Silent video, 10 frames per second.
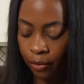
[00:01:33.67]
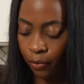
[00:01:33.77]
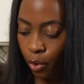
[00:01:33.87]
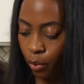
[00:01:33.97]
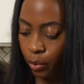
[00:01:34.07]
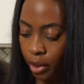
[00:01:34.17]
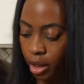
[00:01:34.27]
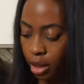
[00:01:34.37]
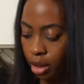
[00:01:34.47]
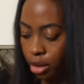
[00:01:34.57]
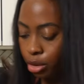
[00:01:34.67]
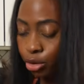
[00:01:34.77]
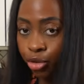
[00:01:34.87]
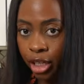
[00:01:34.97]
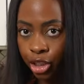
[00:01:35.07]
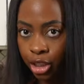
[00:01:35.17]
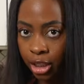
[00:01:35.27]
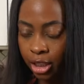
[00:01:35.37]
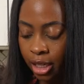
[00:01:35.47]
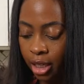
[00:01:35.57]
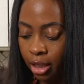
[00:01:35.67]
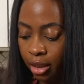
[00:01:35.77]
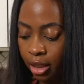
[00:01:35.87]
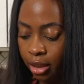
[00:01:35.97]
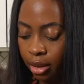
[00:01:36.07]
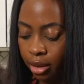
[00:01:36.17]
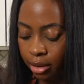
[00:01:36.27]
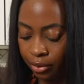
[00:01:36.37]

for when we're gonna dredge the steak later.